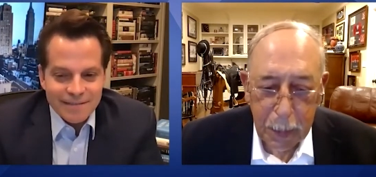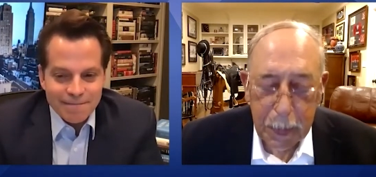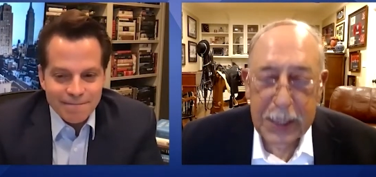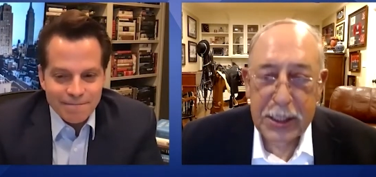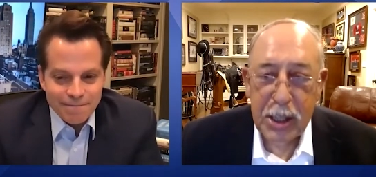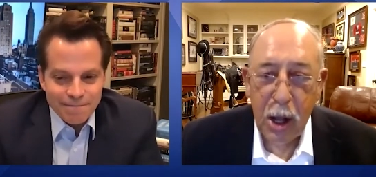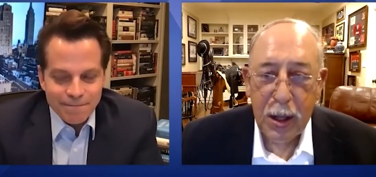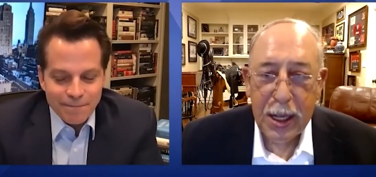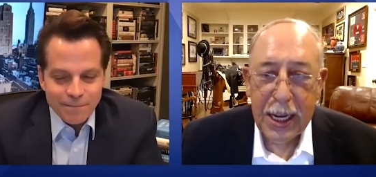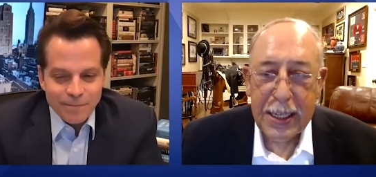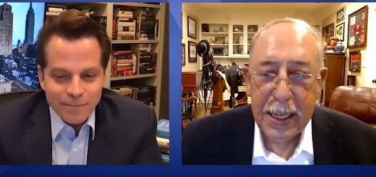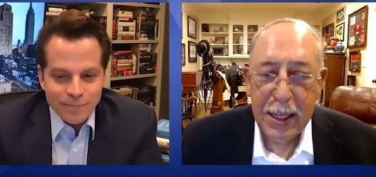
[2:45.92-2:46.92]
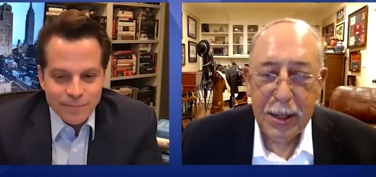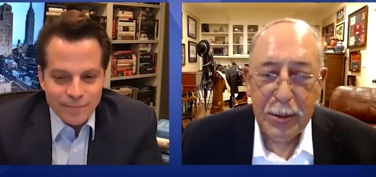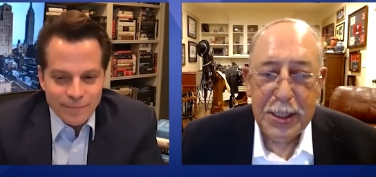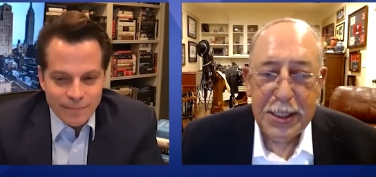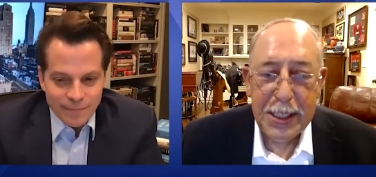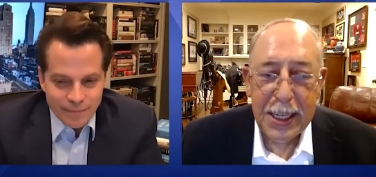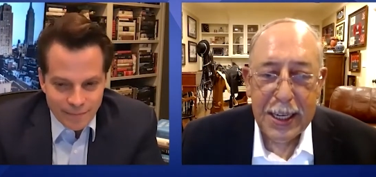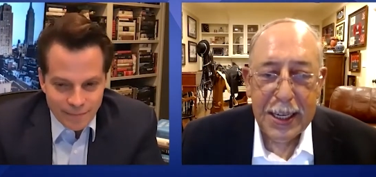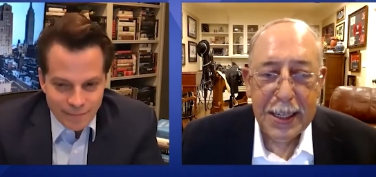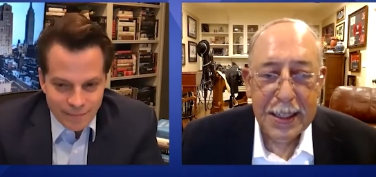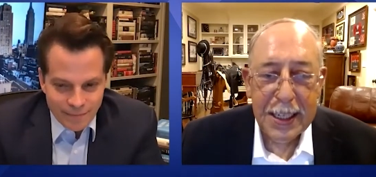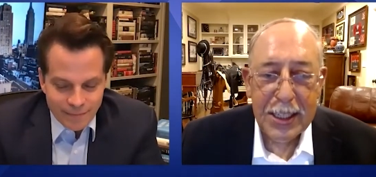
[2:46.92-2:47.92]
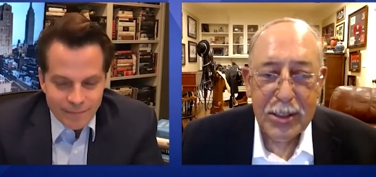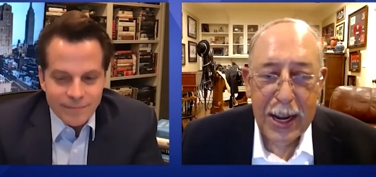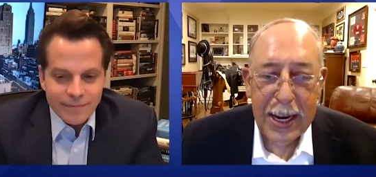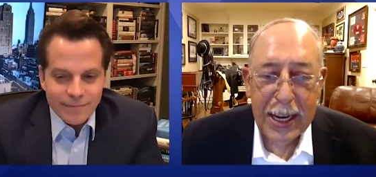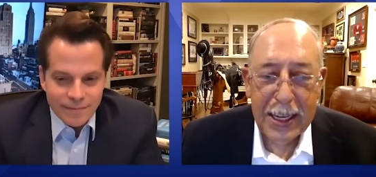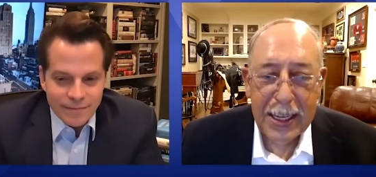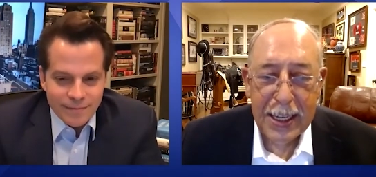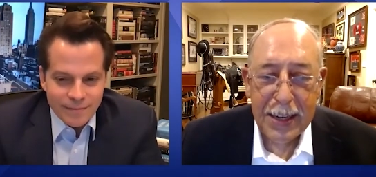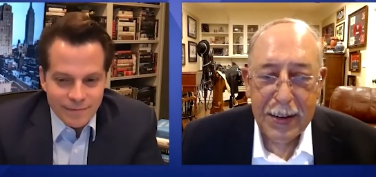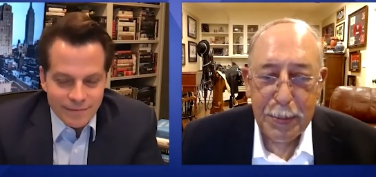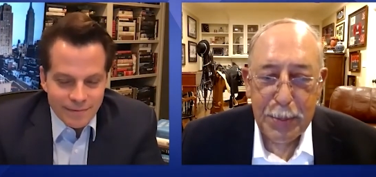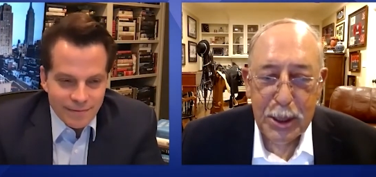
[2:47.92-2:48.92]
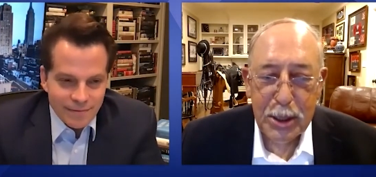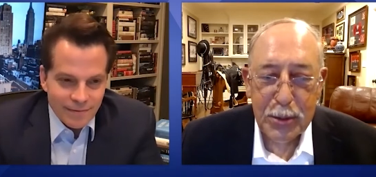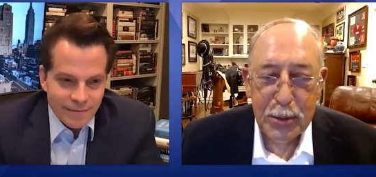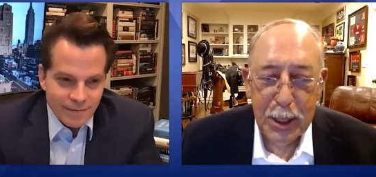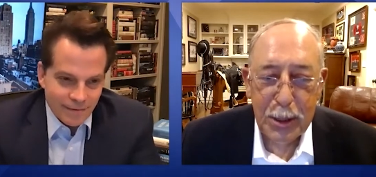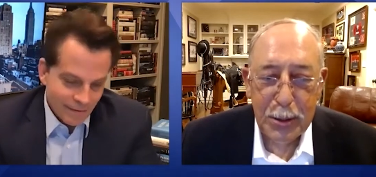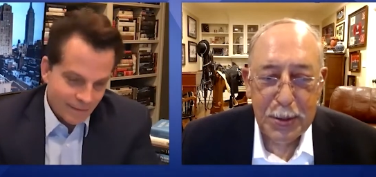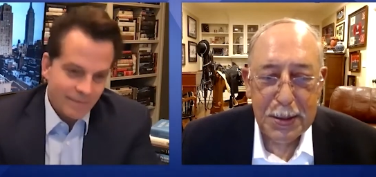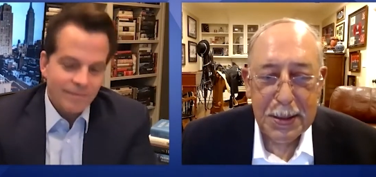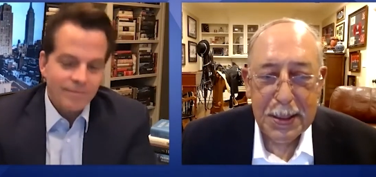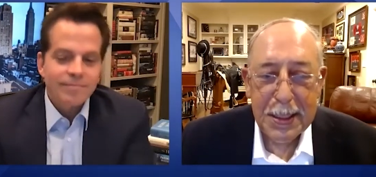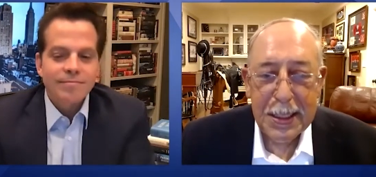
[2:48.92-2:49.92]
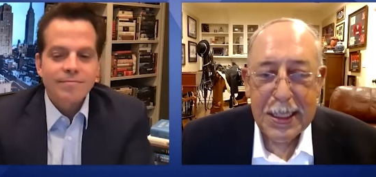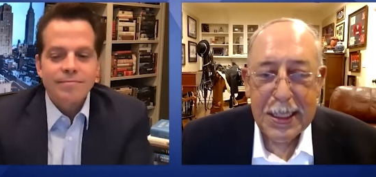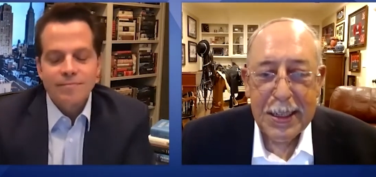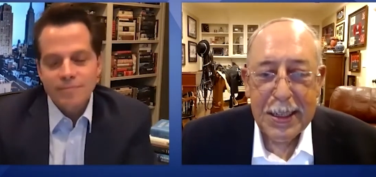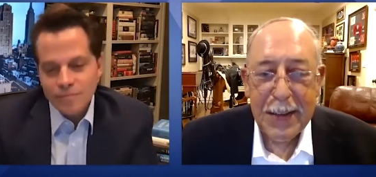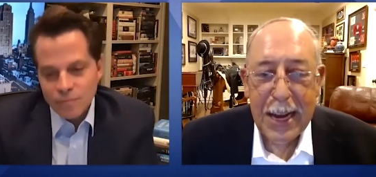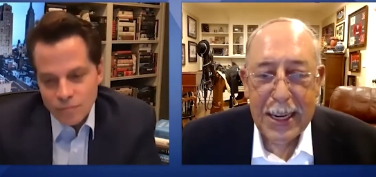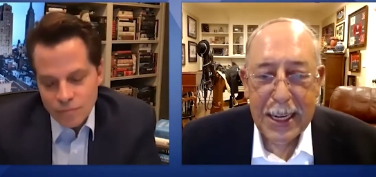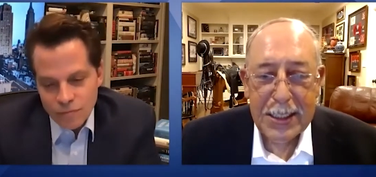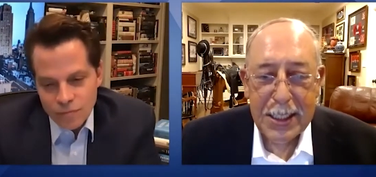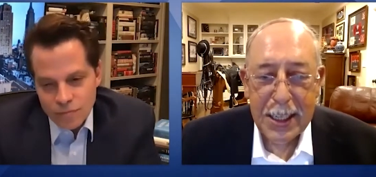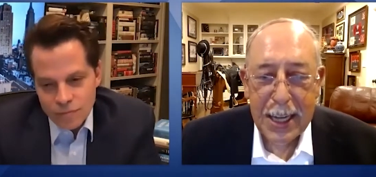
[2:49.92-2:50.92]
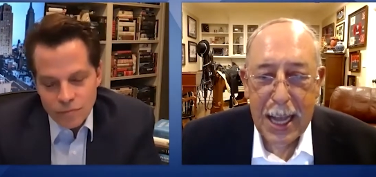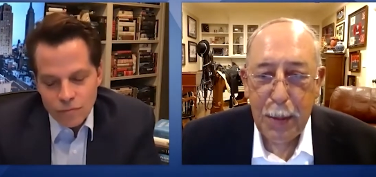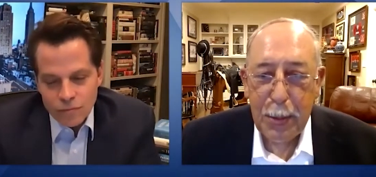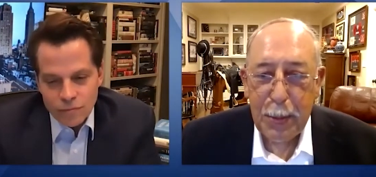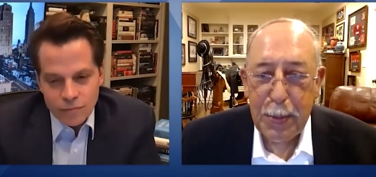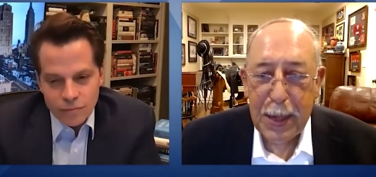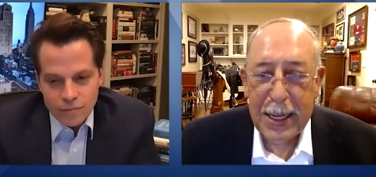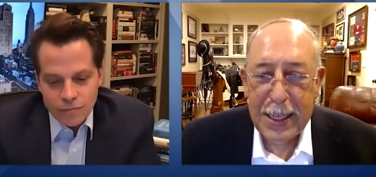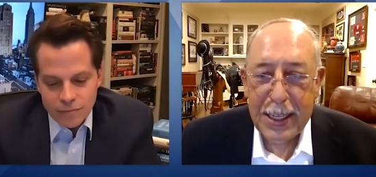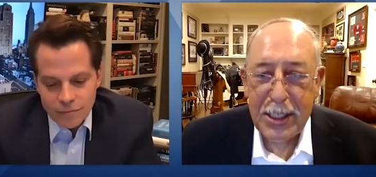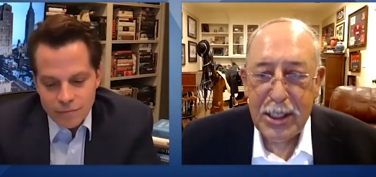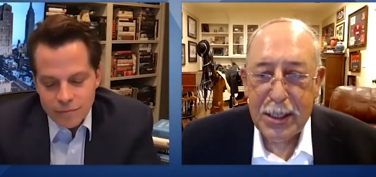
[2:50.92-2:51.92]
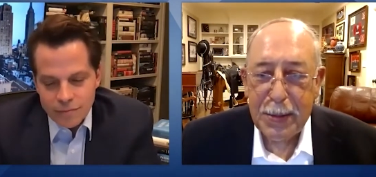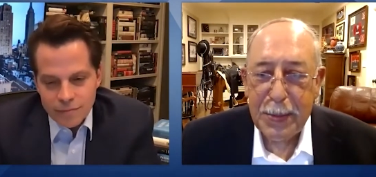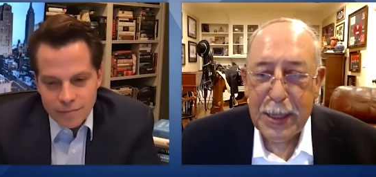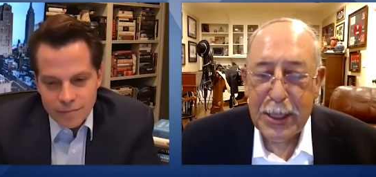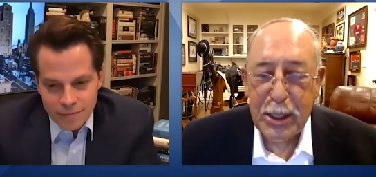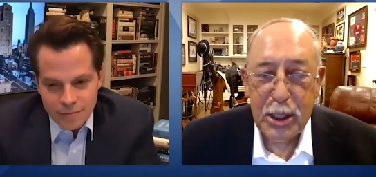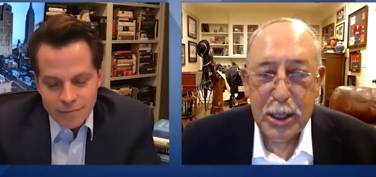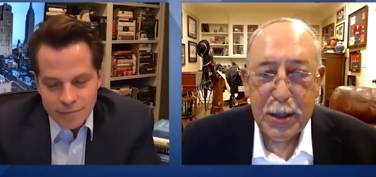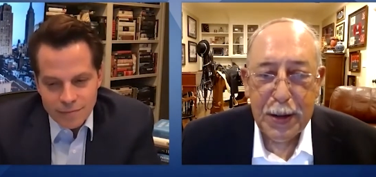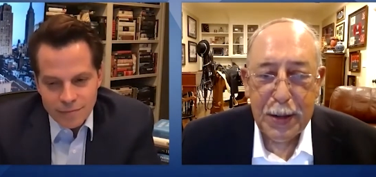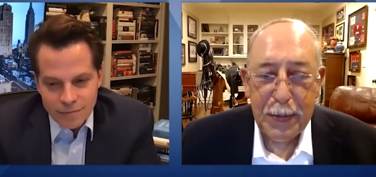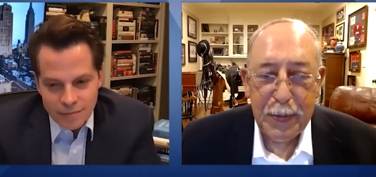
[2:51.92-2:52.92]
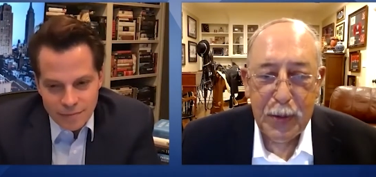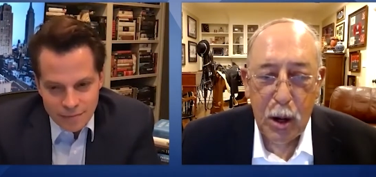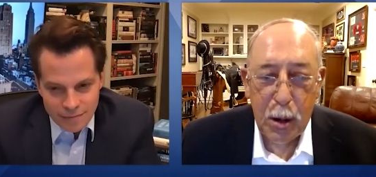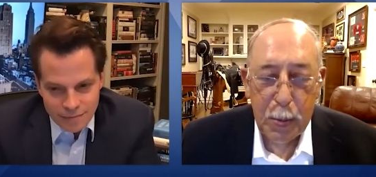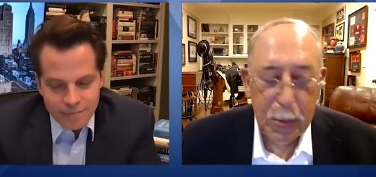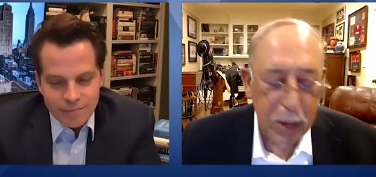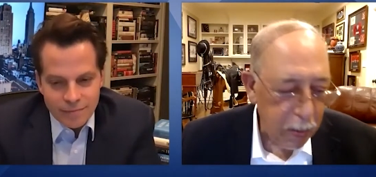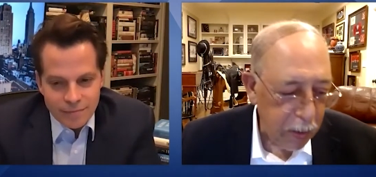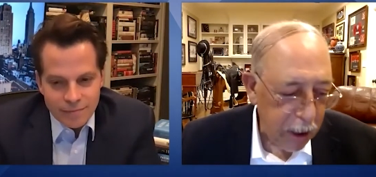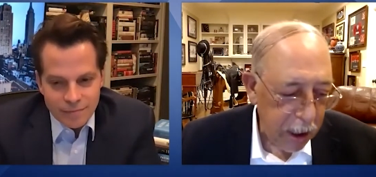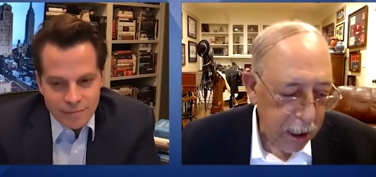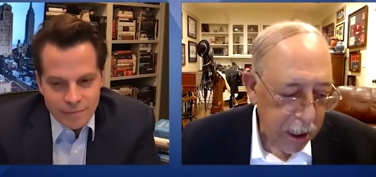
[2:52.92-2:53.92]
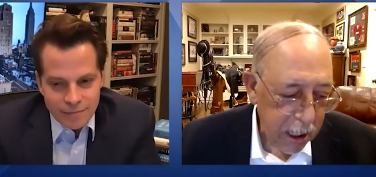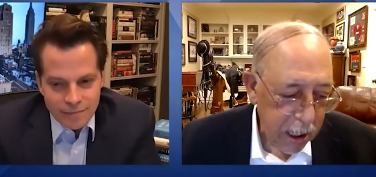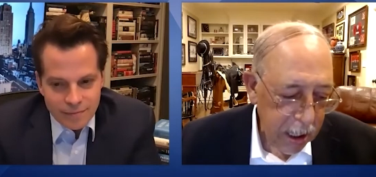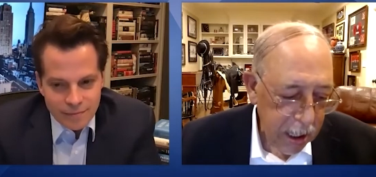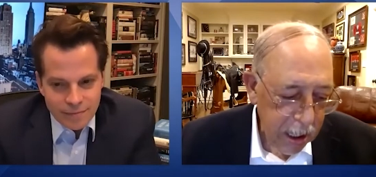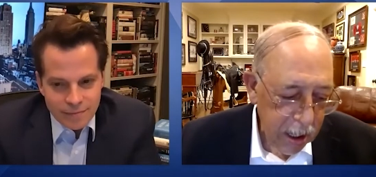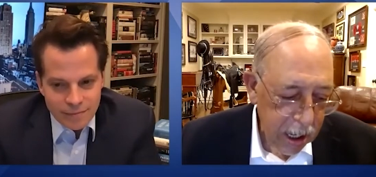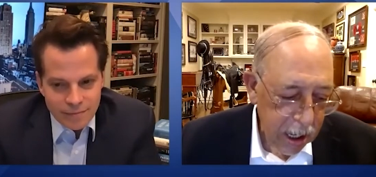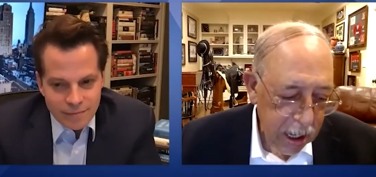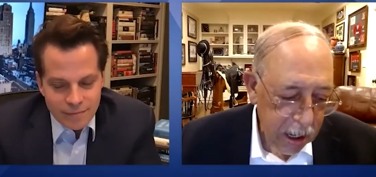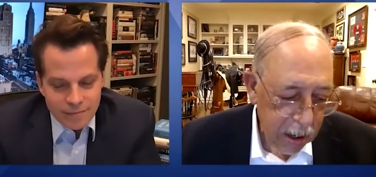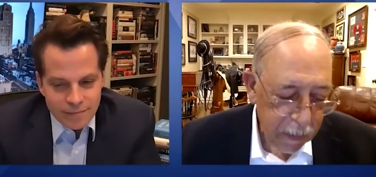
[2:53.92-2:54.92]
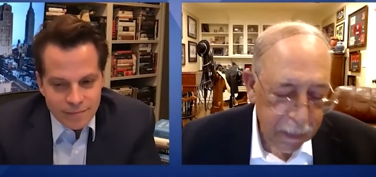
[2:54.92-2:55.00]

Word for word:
Speaker 1: place called Lakeland, Louisiana. That's right at the end of the Bush Road, right next to the Alamo Plantation, a big sugar farm where we Uh,